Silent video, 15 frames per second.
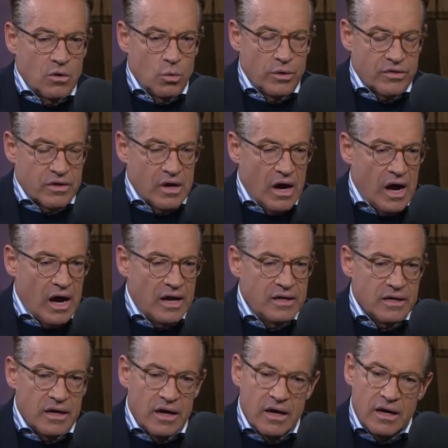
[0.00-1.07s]
with
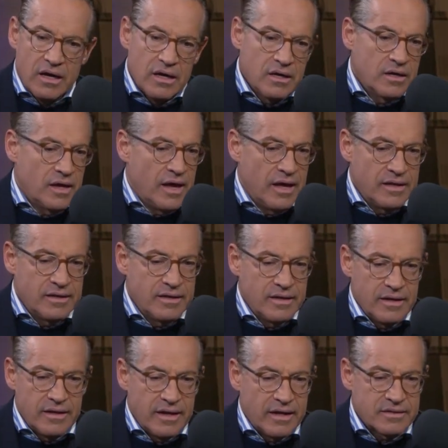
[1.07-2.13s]
God, and
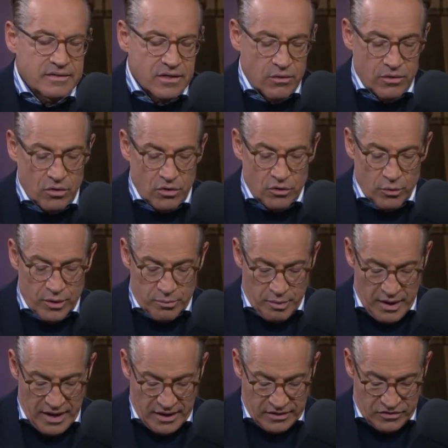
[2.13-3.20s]
that's going all the way
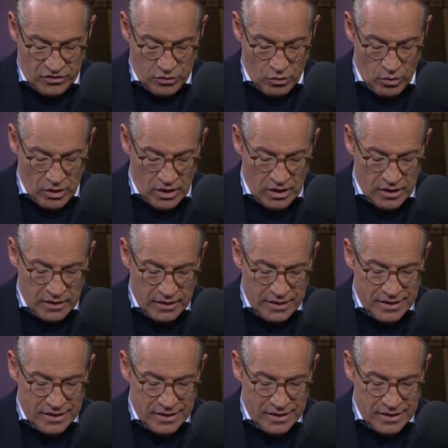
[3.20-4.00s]
back to